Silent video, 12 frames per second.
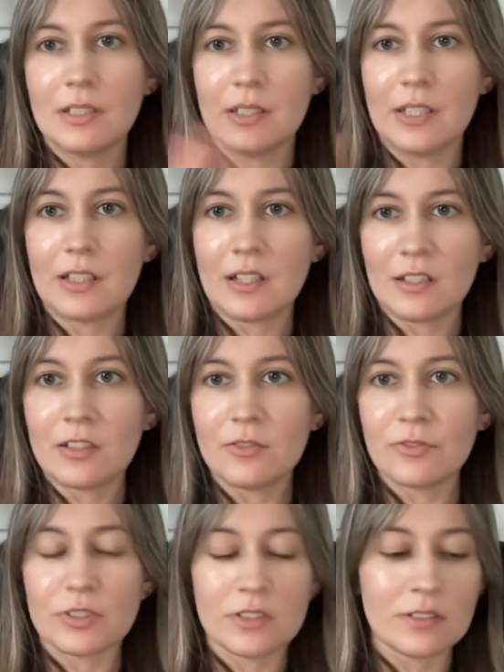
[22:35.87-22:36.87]
in
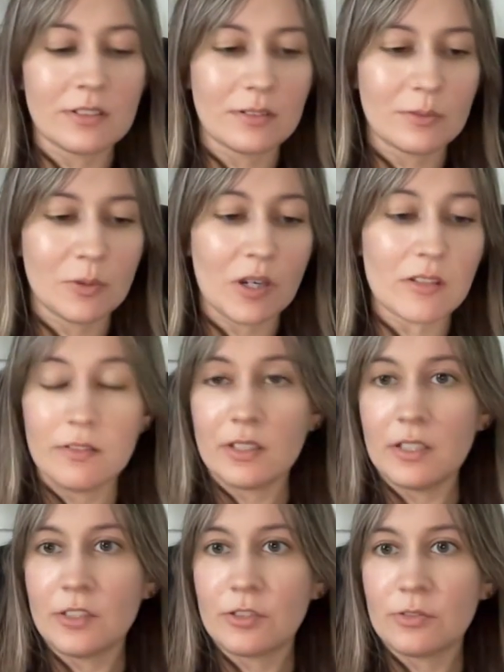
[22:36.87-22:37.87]
conclusion, what
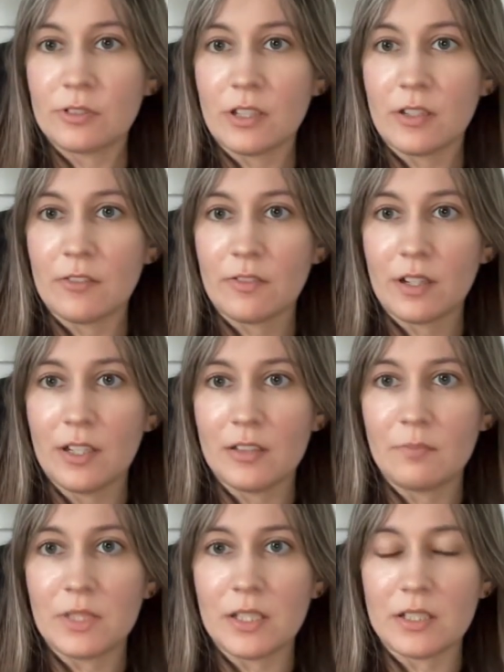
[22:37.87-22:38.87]
we should have clear
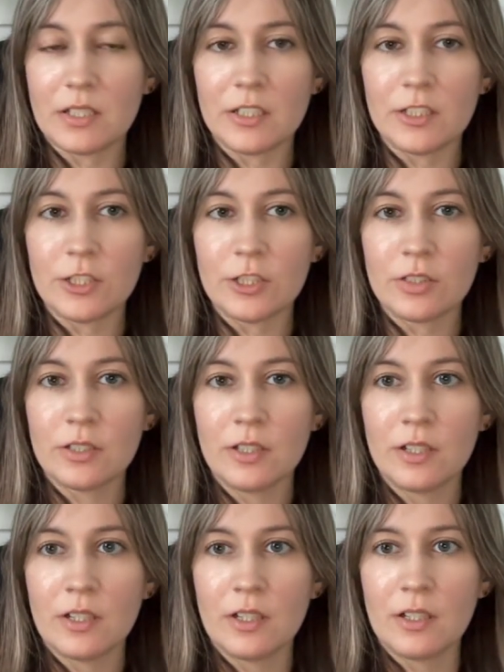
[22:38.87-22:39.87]
message,
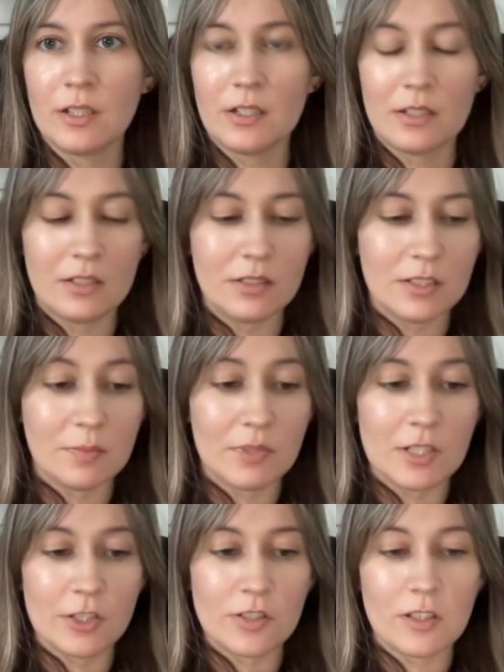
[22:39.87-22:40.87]

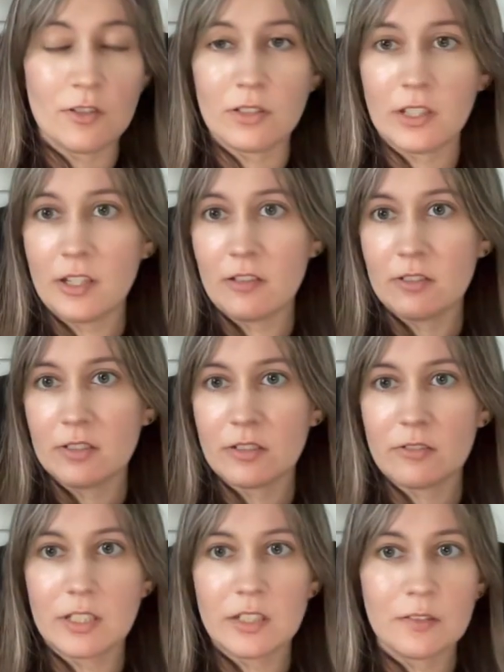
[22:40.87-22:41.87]
especially on hero
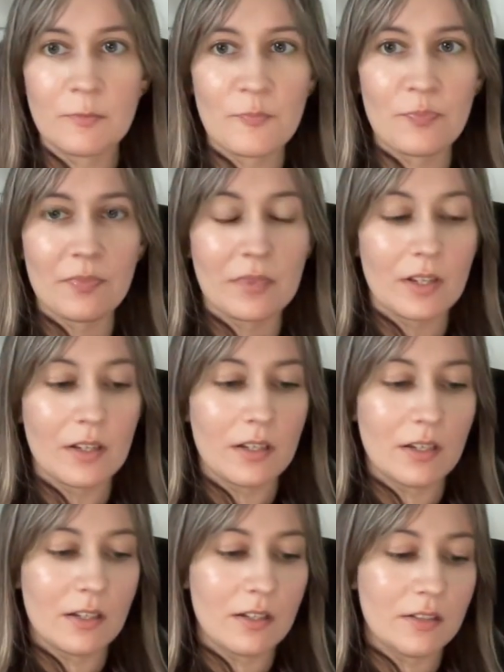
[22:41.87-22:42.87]
screen,
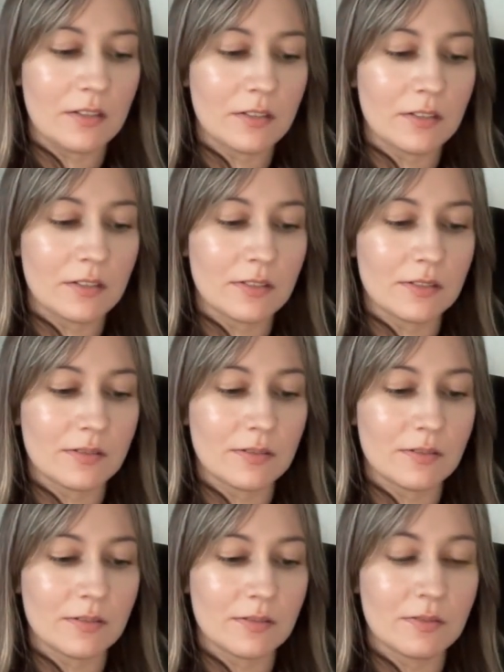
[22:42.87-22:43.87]
and
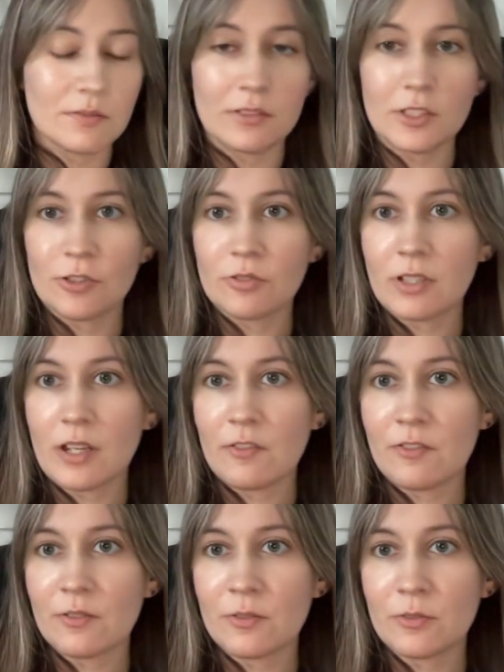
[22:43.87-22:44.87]
we should
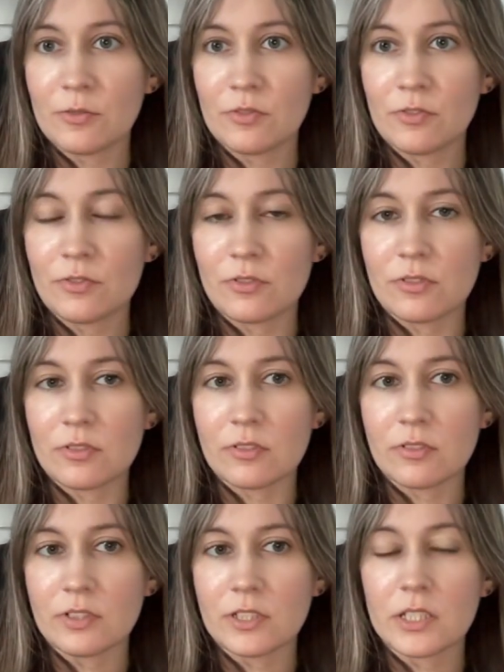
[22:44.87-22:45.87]
have good
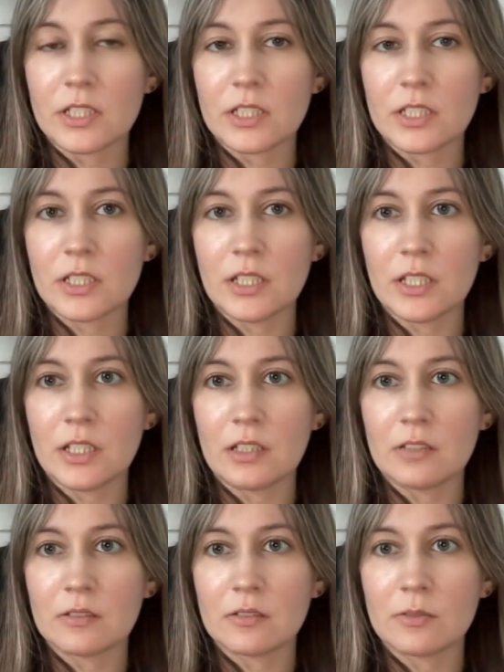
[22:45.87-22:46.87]
photos
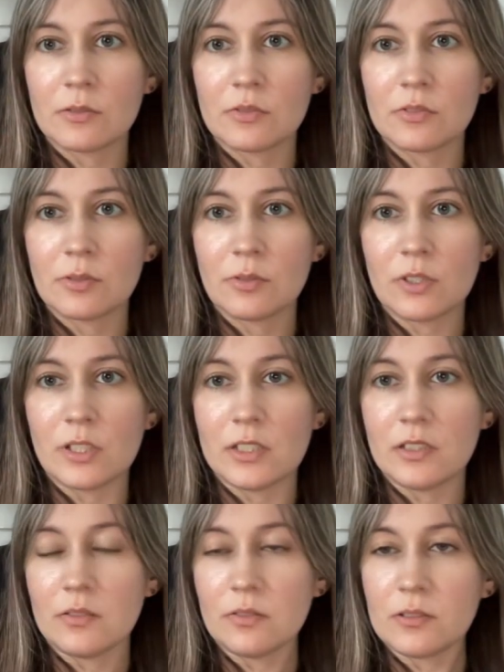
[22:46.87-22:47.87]
and good
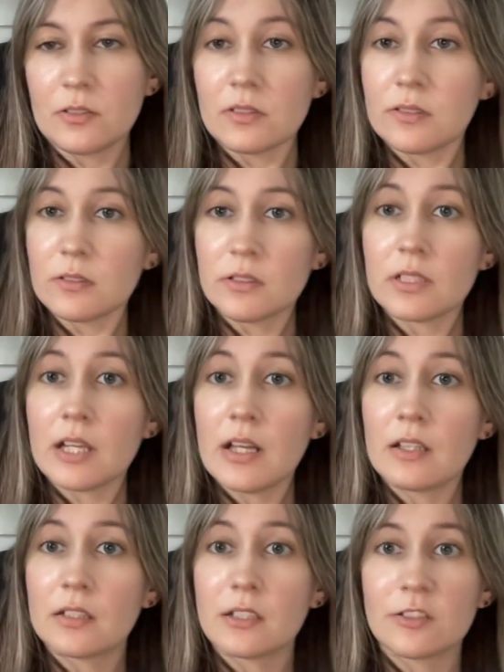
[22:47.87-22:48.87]
quality photos,
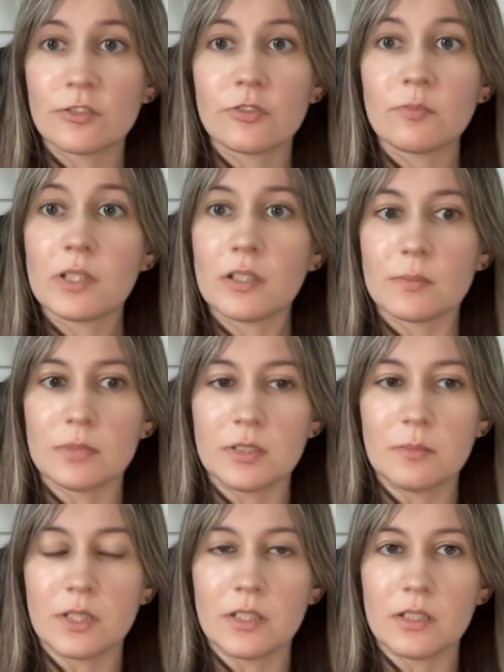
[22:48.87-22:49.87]
and they should be
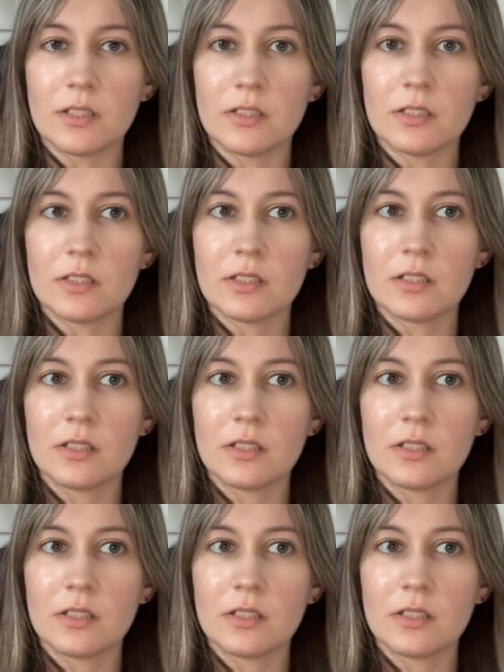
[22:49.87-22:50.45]
optimized.